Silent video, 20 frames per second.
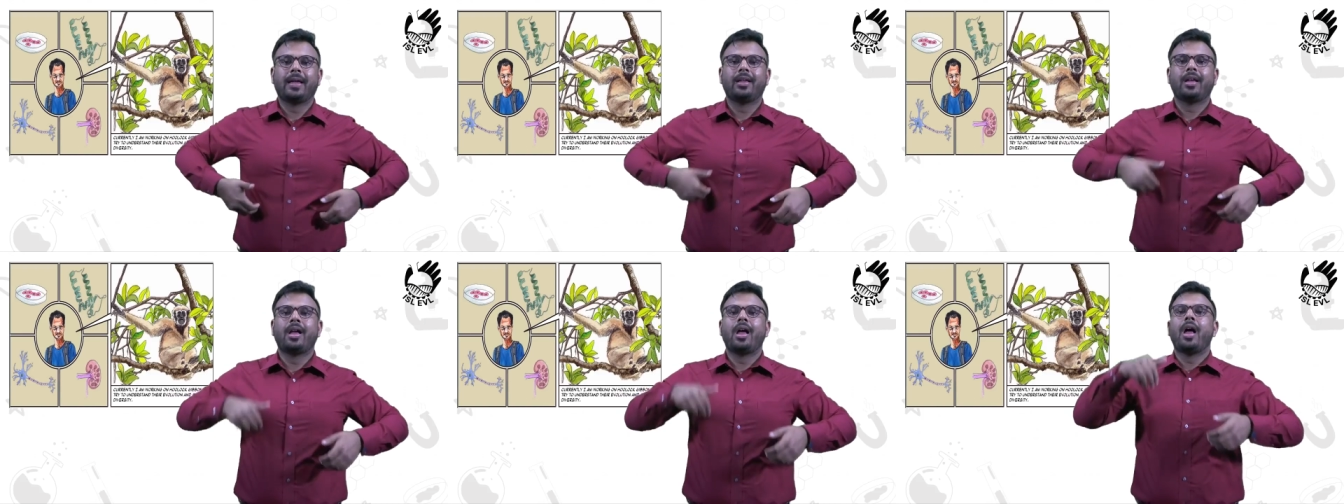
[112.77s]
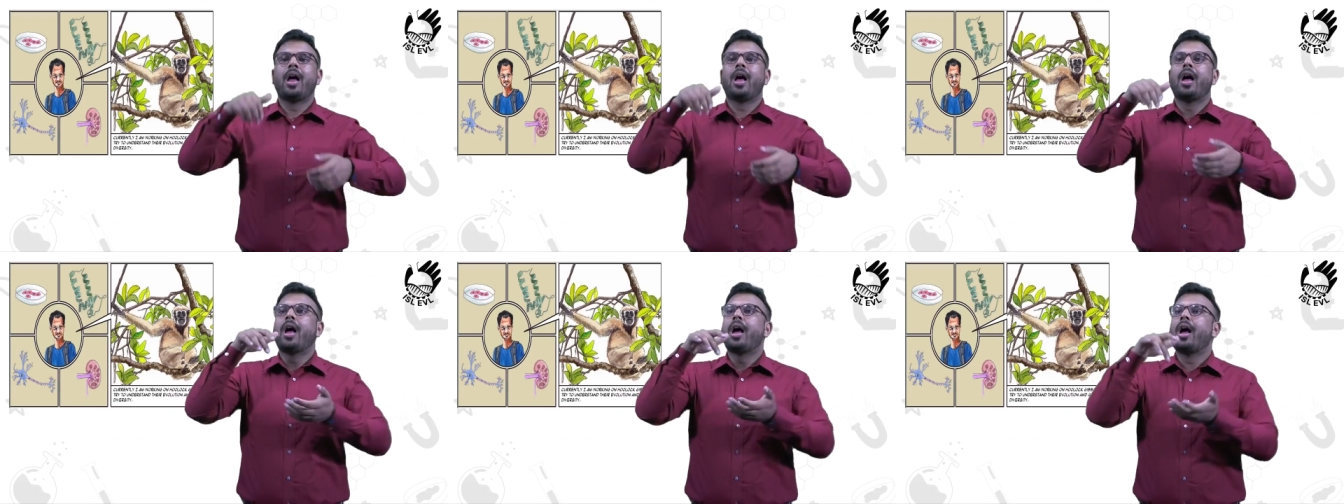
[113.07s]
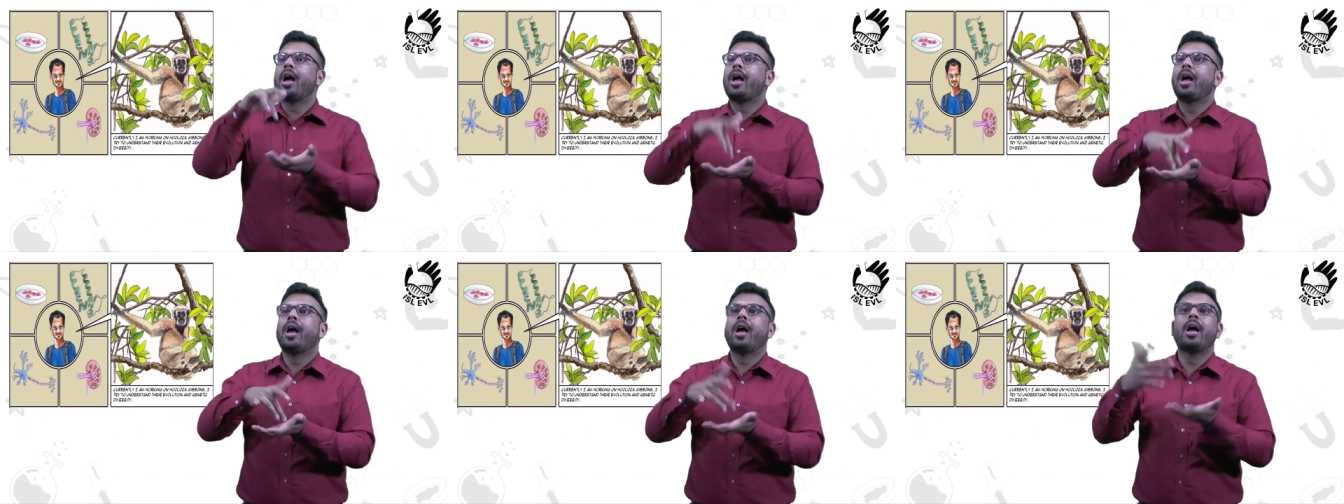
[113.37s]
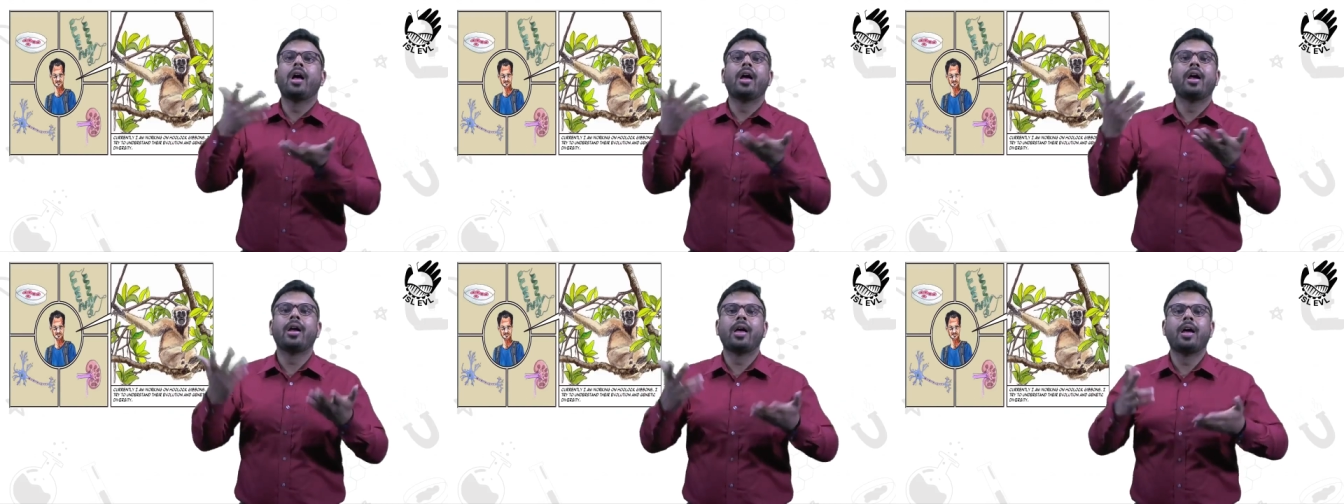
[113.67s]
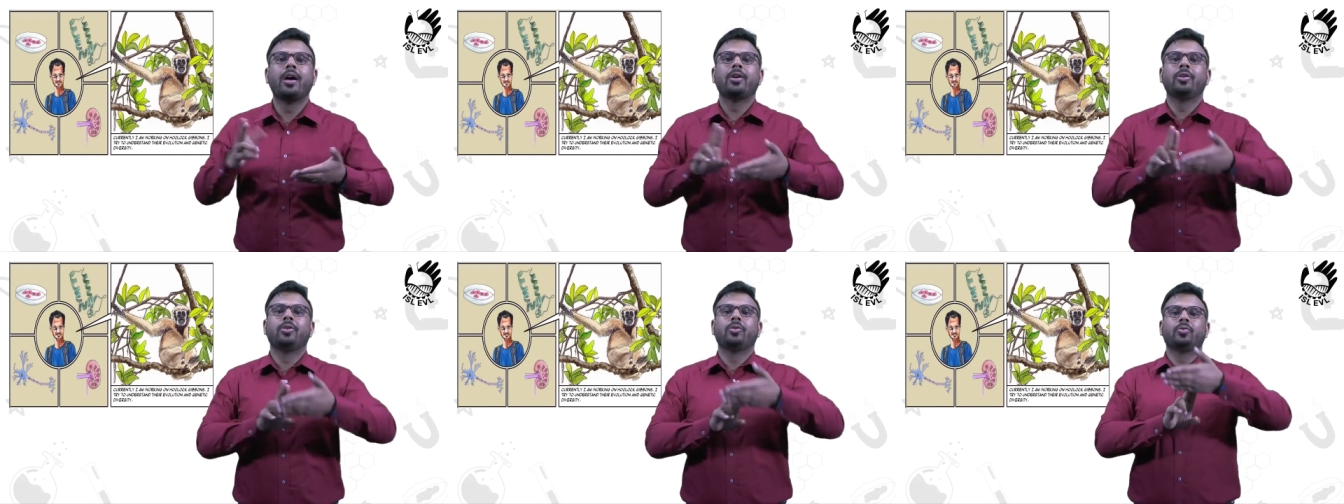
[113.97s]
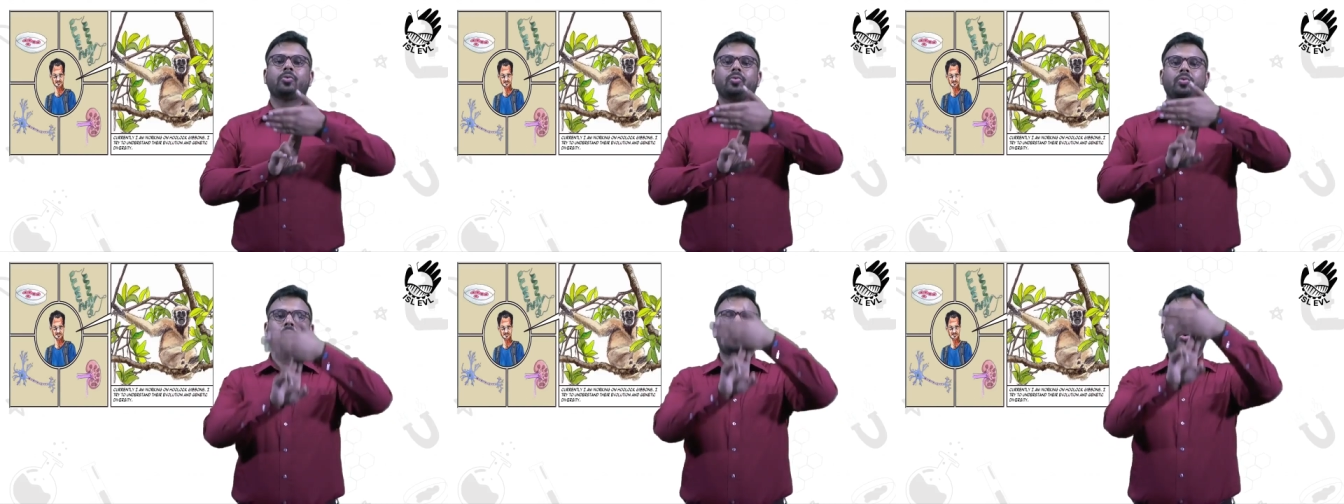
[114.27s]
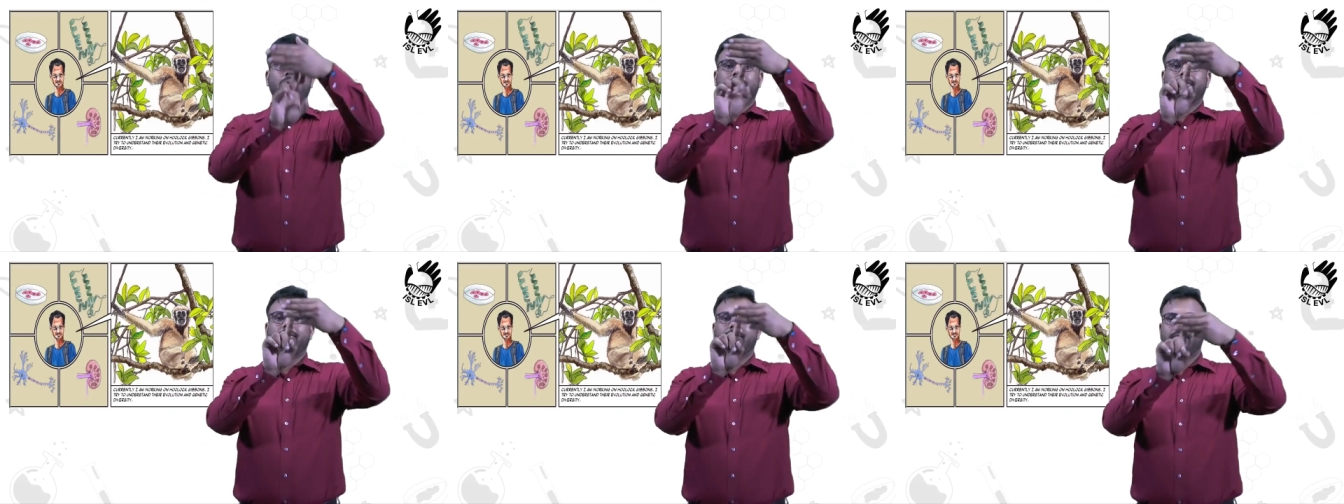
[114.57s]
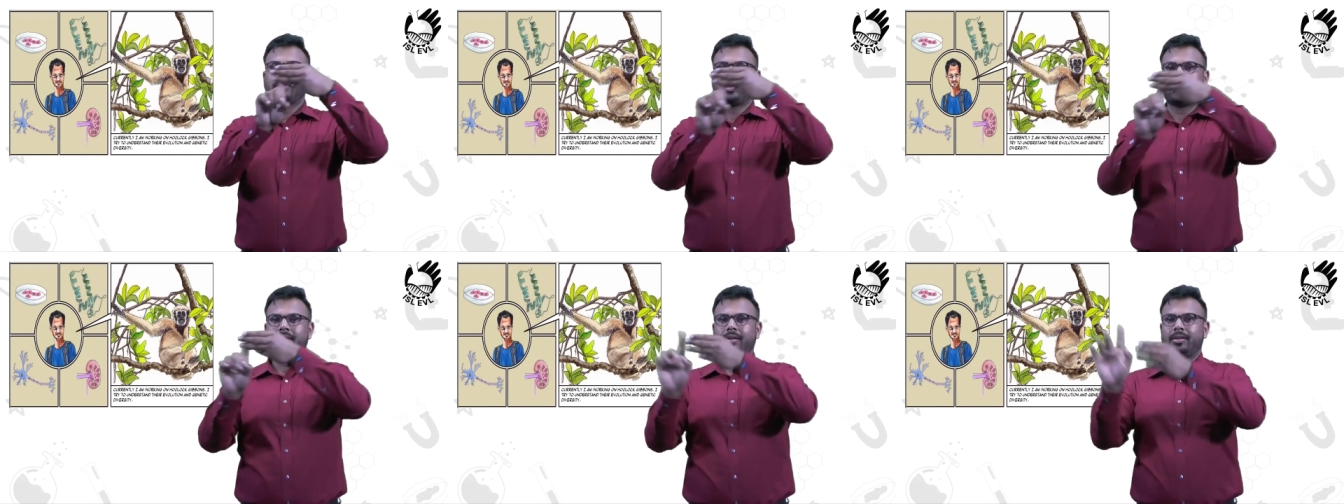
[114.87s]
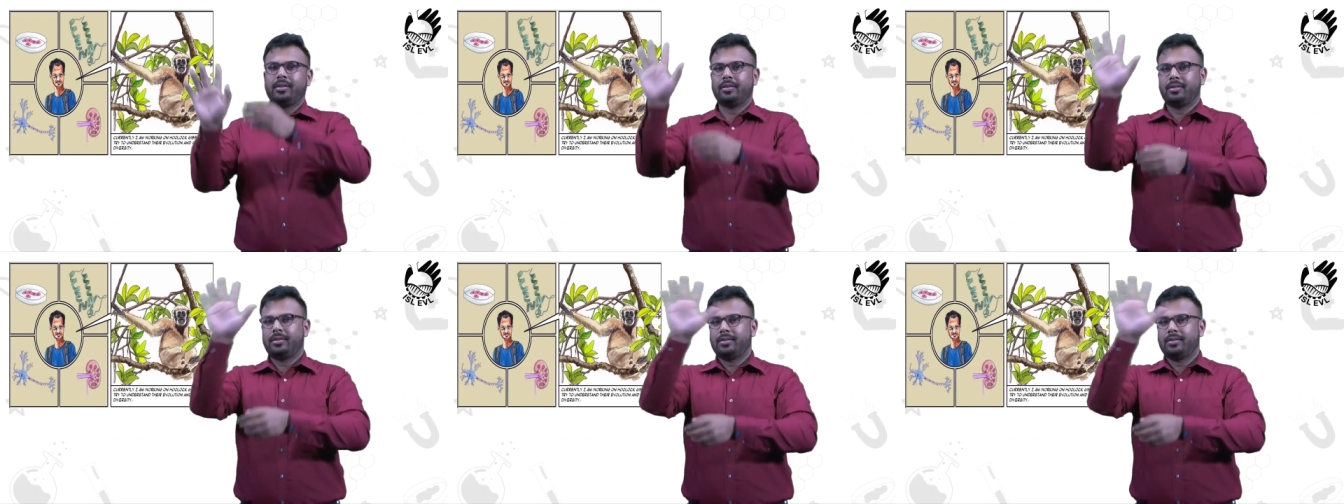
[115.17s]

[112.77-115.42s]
This was an endangered species which is found